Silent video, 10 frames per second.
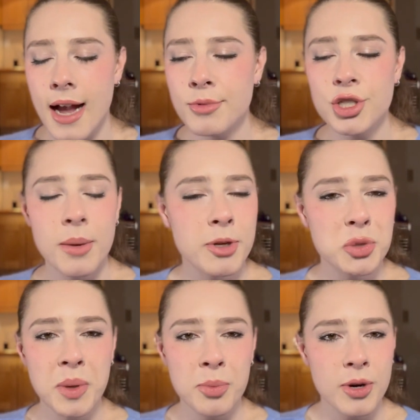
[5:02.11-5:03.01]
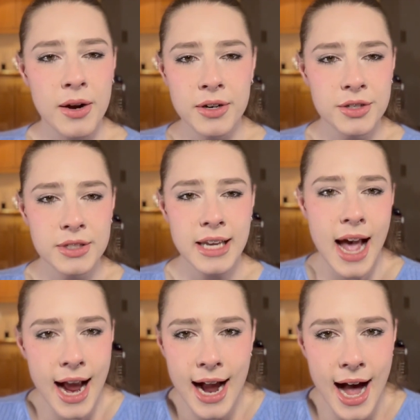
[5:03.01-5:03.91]
I'm sure a bunch of people are out here using
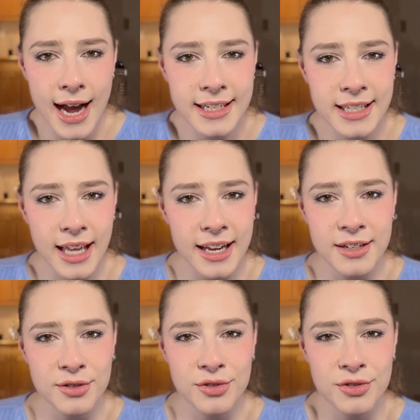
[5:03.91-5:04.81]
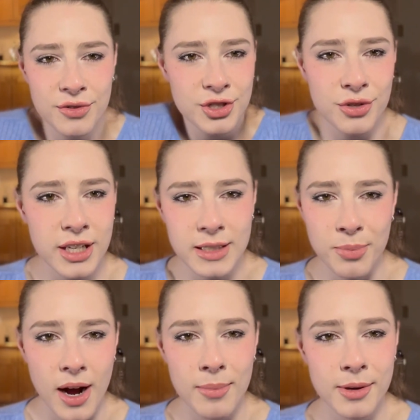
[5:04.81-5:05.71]
AI to do these
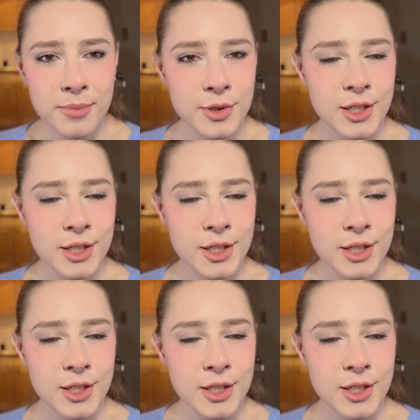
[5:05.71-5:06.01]
problems.